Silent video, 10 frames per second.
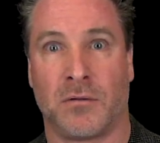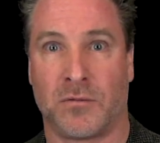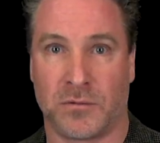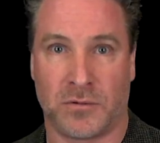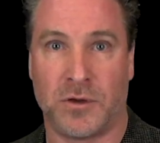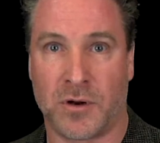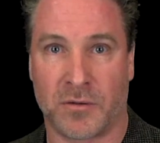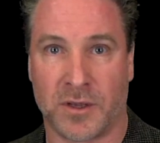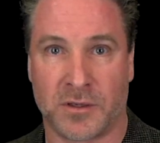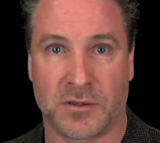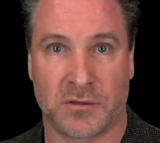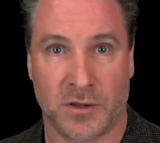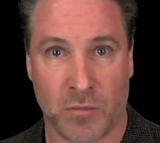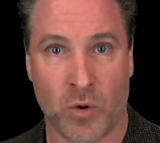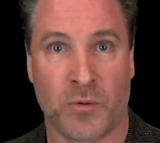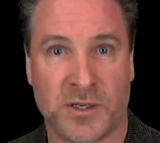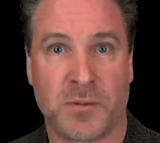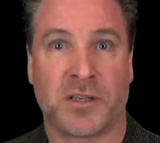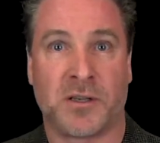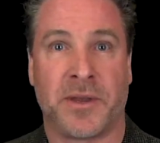you know this, the more
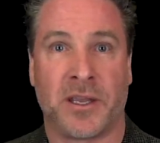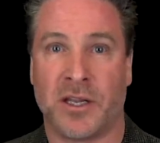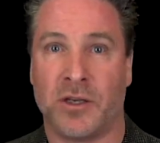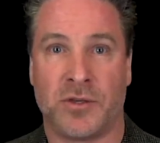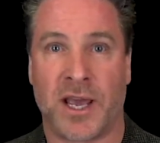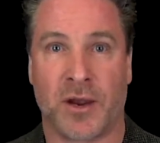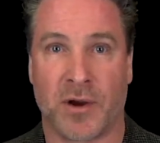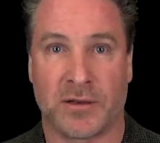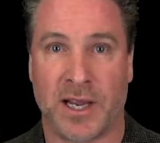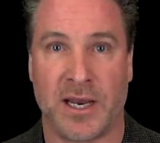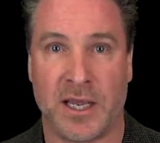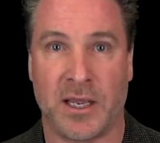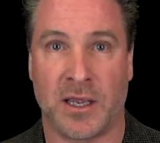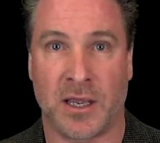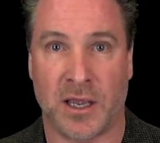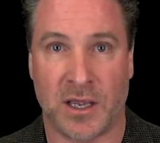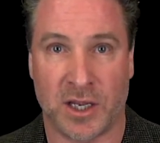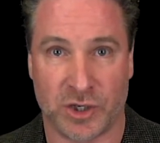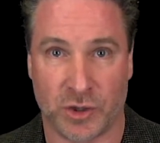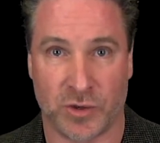responsibility you take around any
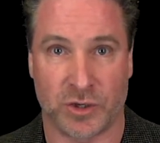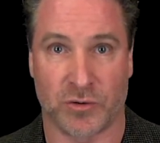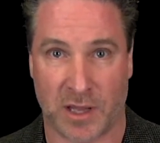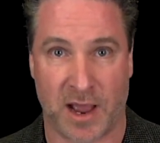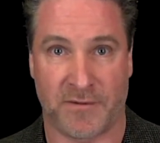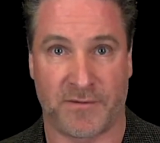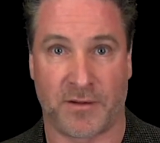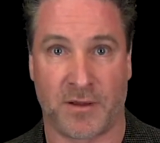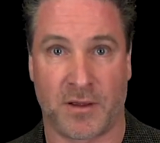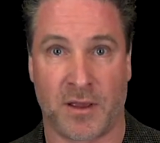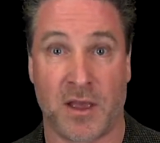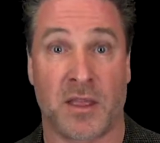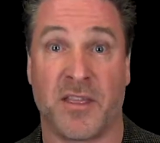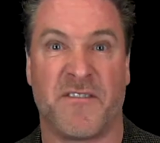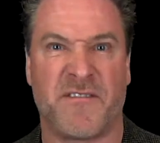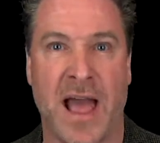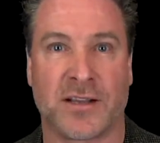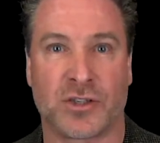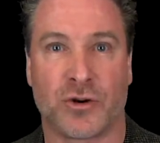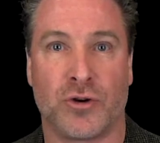issue in your life, the
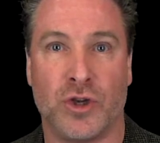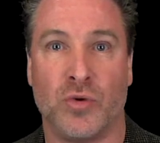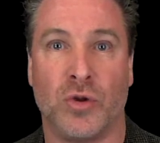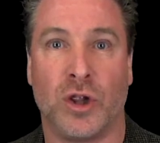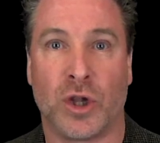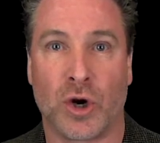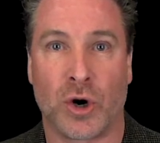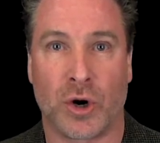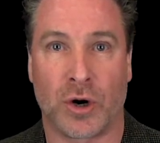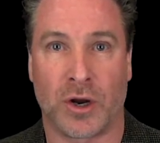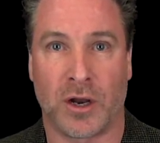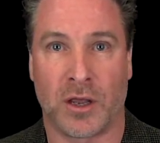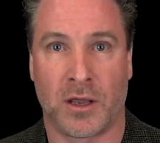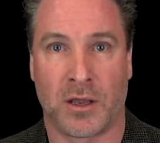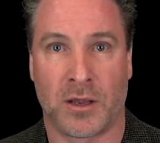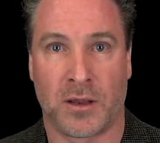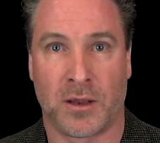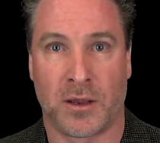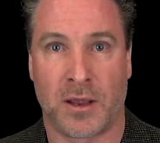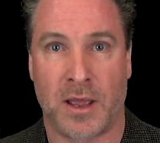faster you learn
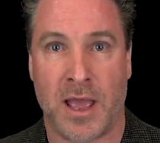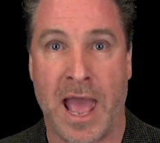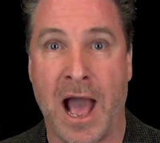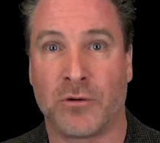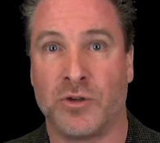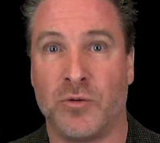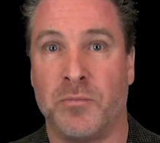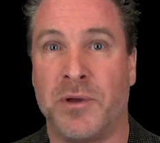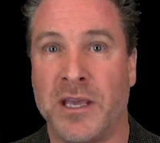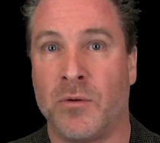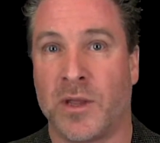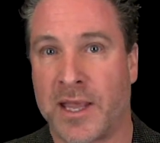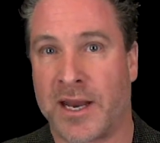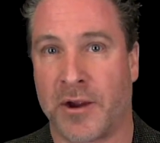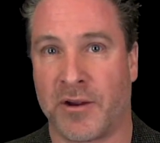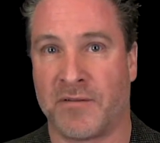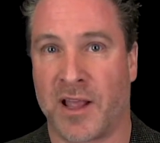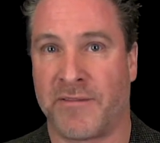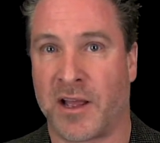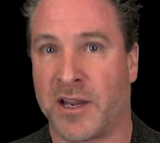how to be with that area of
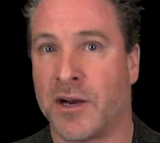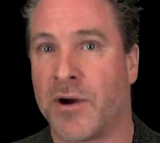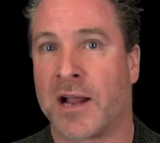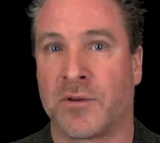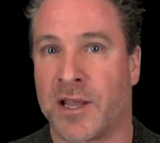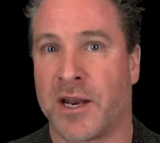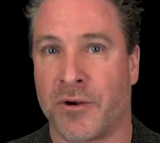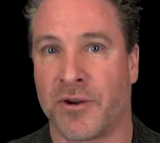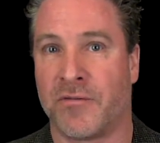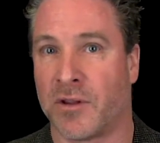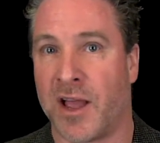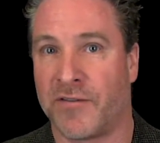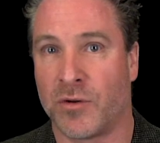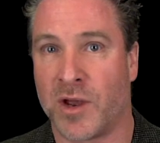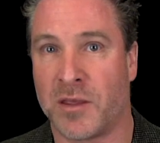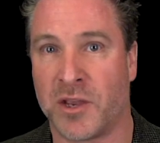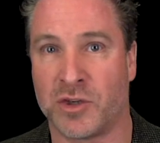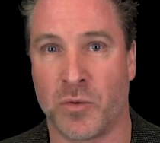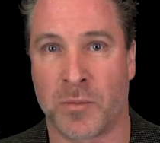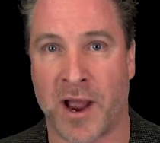life, how to interact with that area of your life in a way that makes
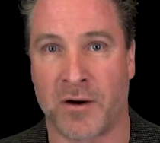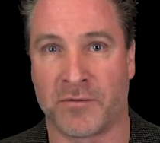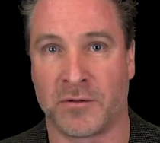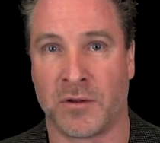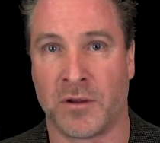you more powerful,